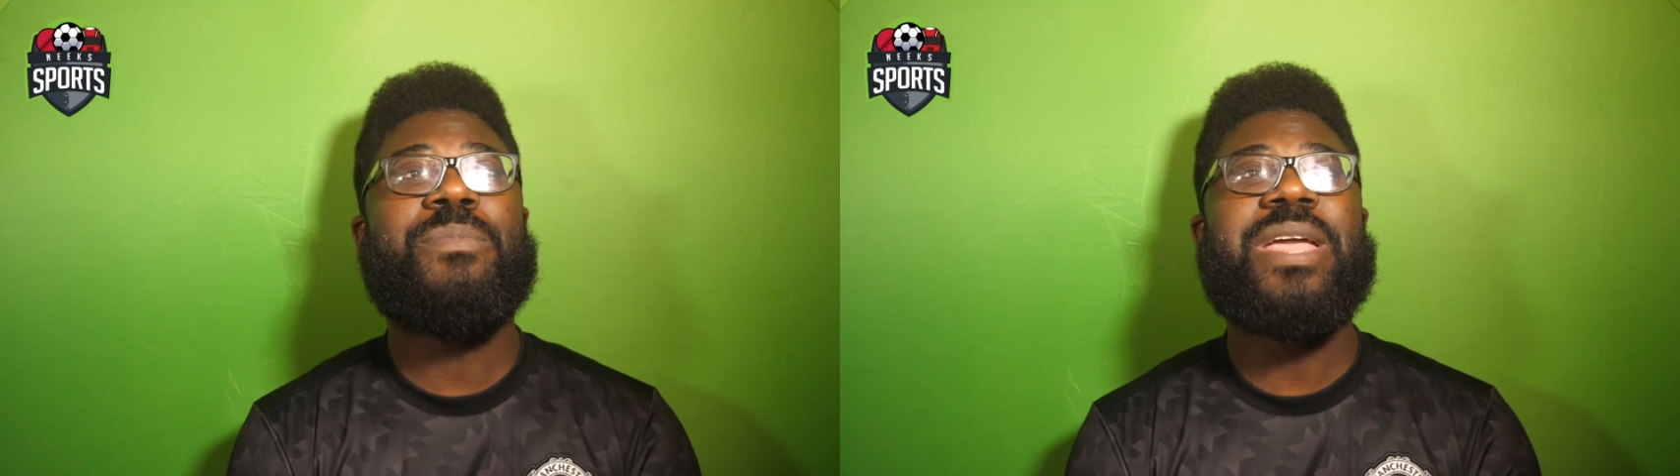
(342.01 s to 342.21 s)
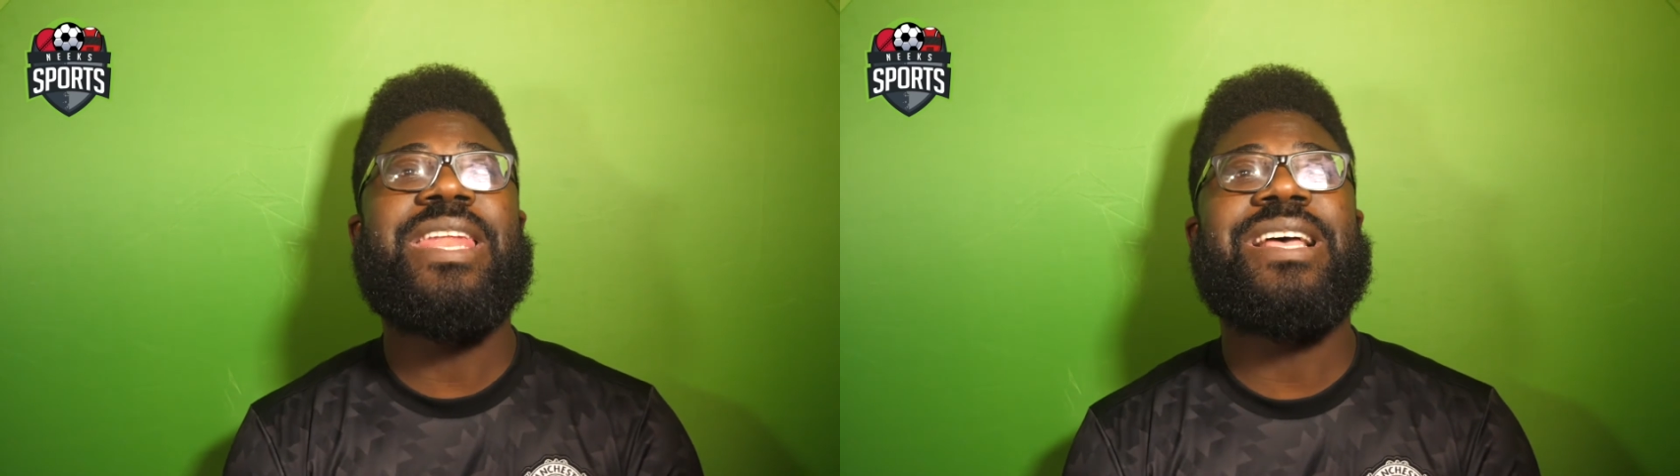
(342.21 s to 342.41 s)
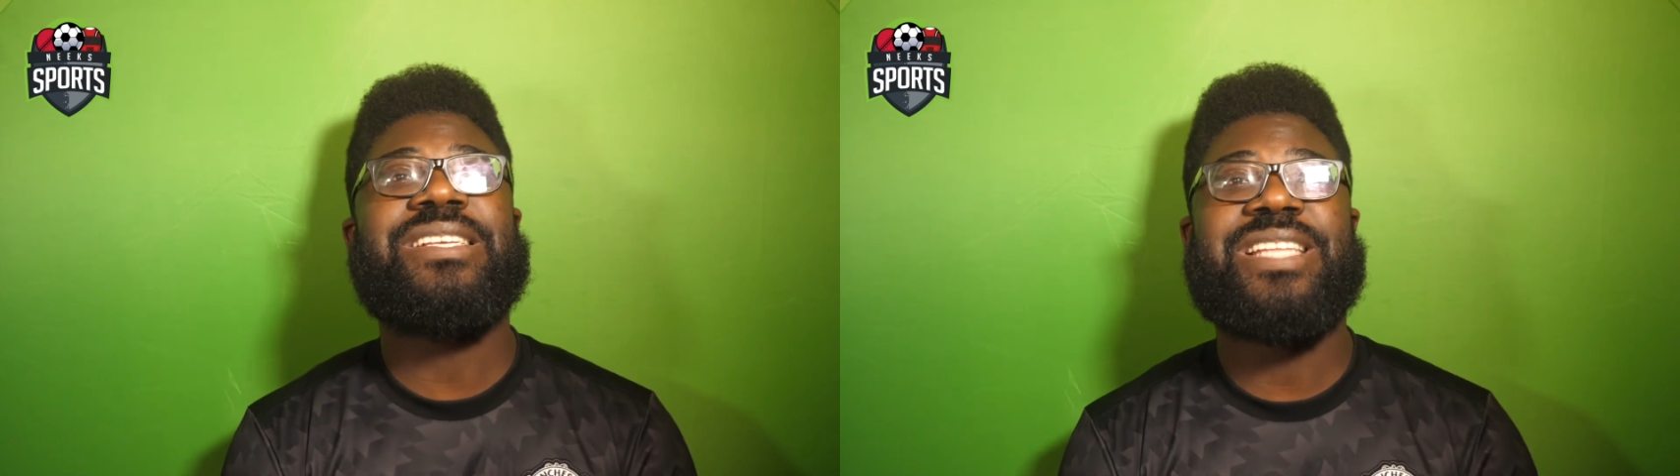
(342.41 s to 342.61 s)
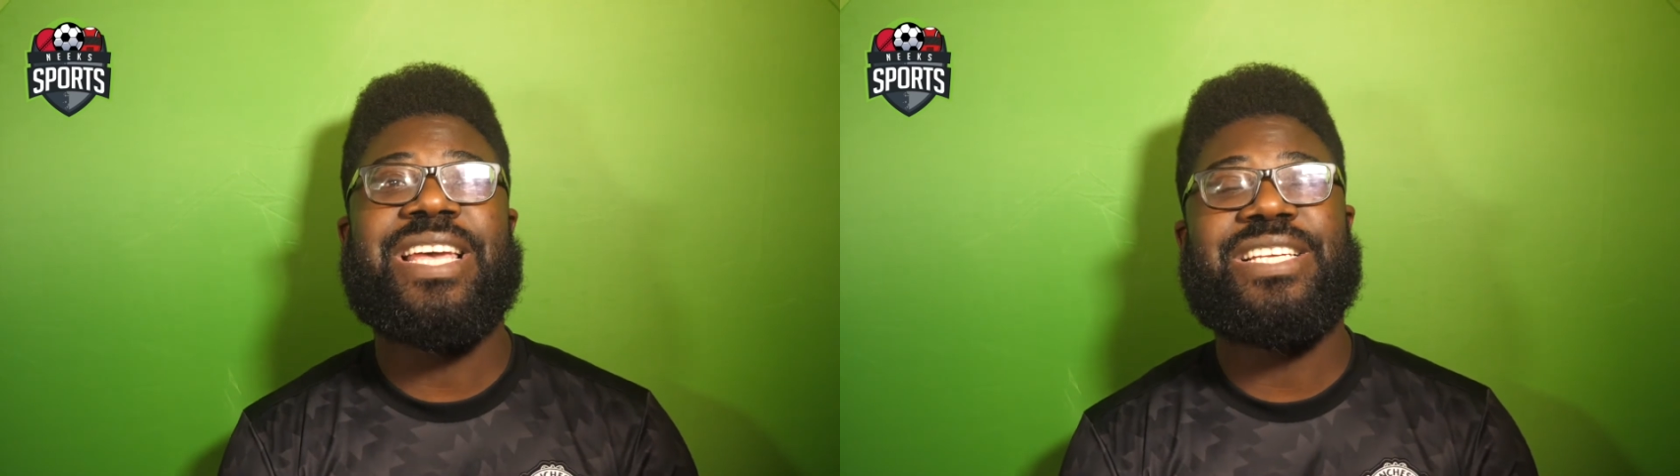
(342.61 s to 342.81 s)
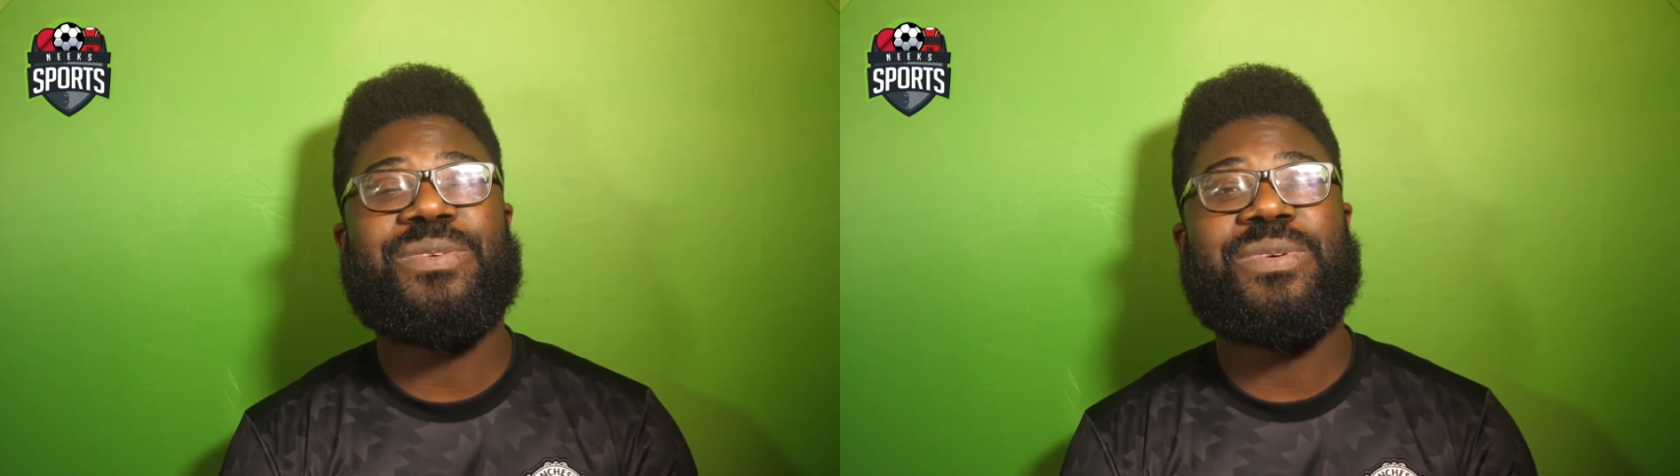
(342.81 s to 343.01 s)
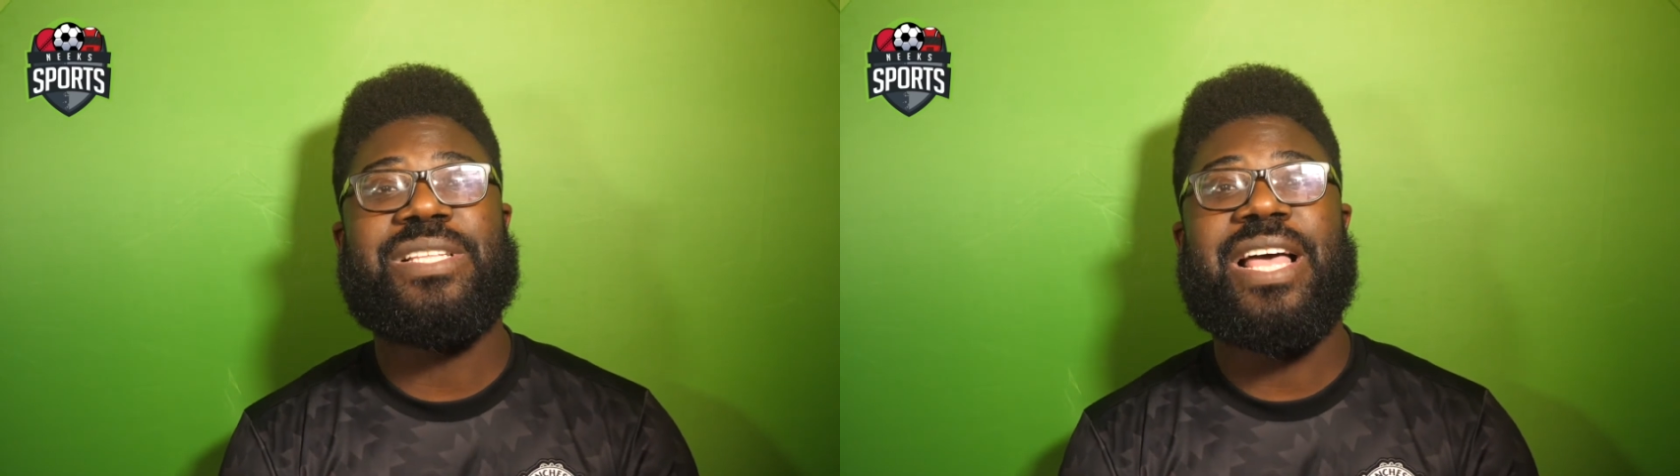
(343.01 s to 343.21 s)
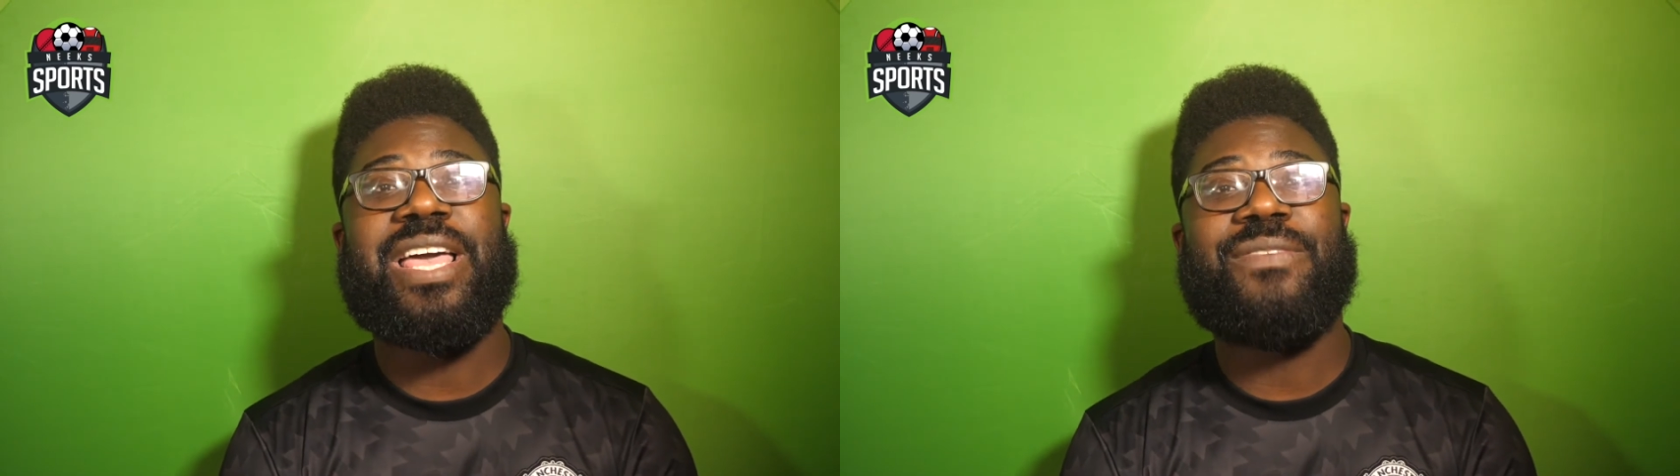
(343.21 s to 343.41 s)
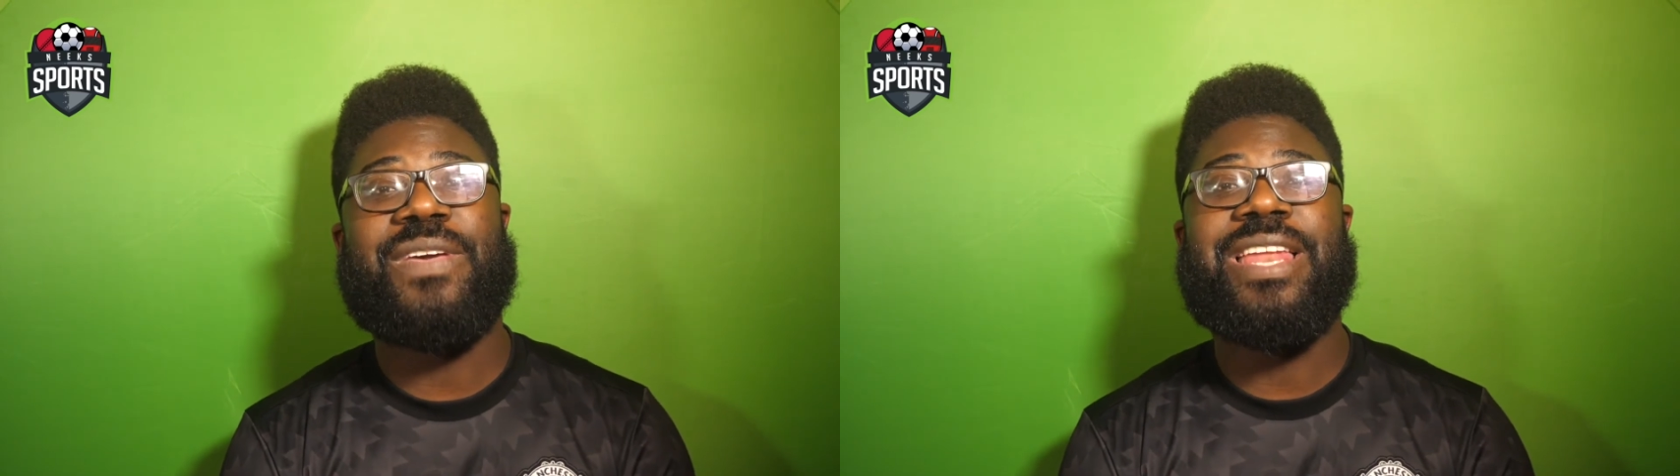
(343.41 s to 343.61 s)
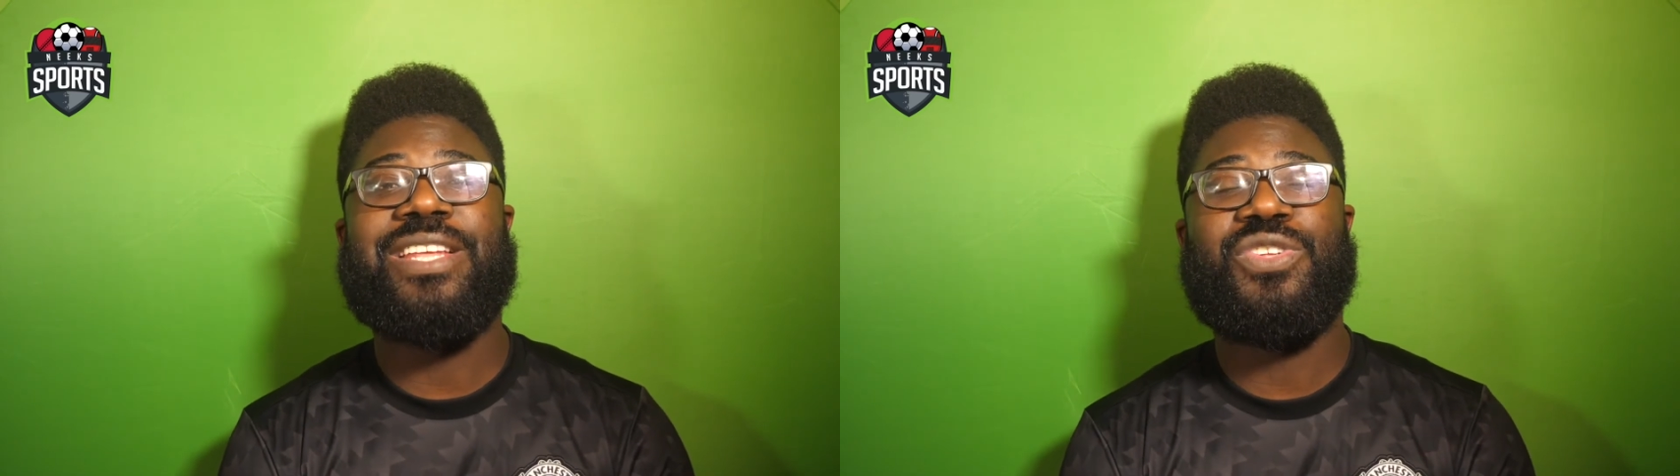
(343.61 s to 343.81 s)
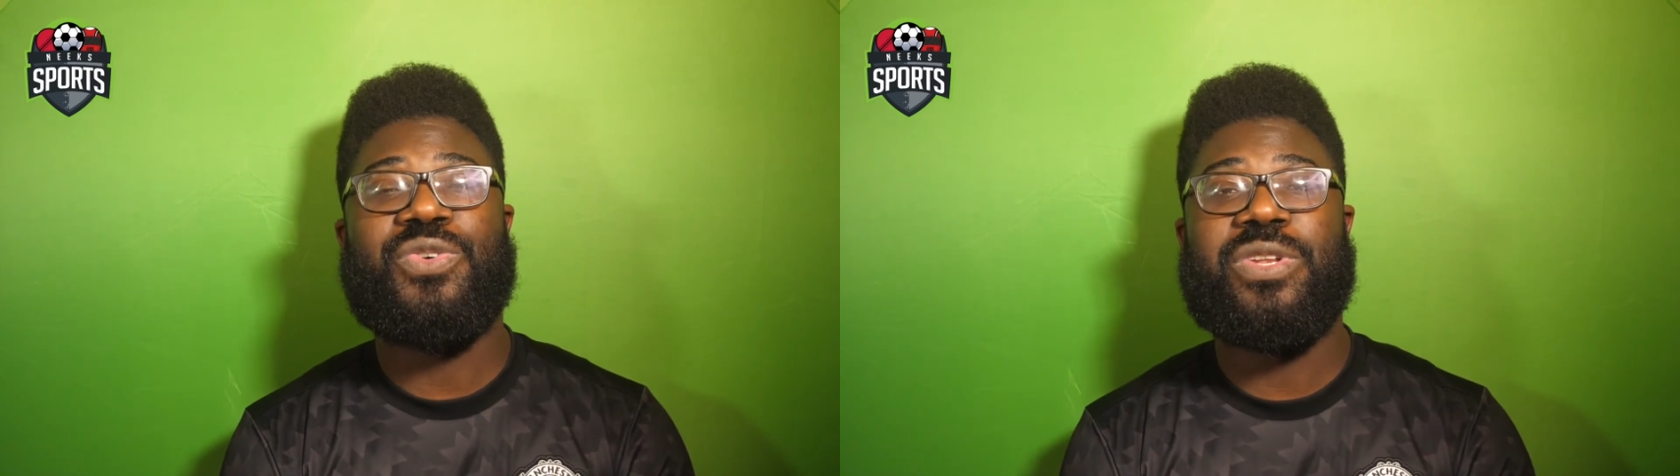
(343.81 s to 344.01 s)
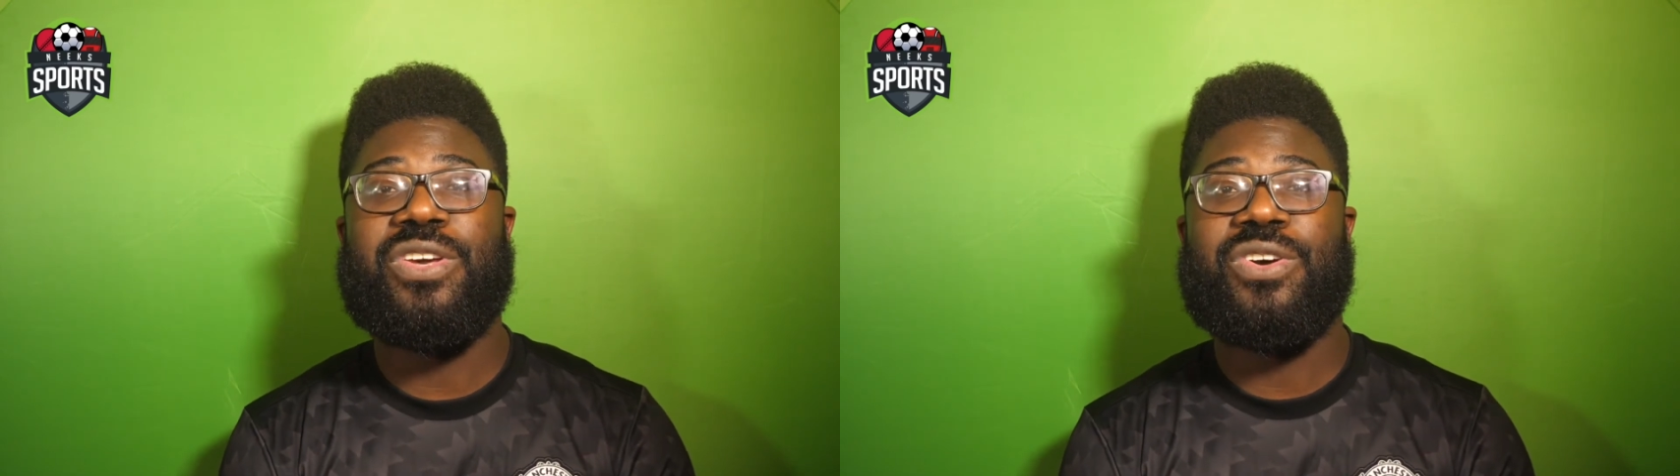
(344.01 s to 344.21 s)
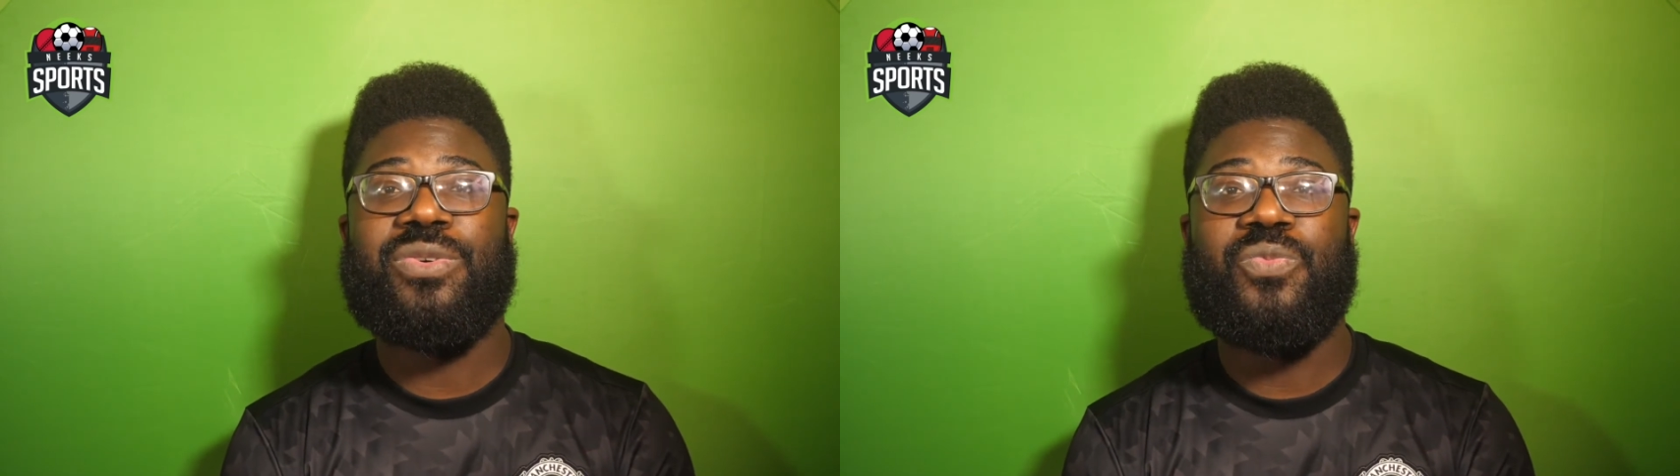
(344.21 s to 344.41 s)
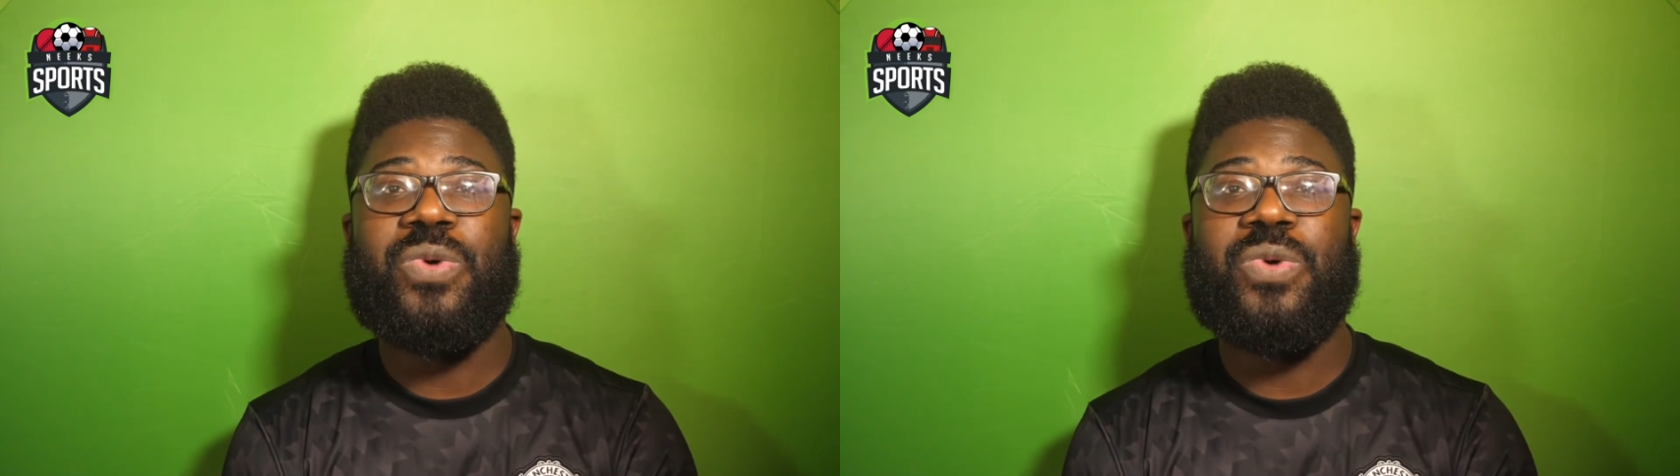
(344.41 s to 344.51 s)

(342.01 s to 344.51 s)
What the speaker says: at that stage, it was like, if it ended 2-0,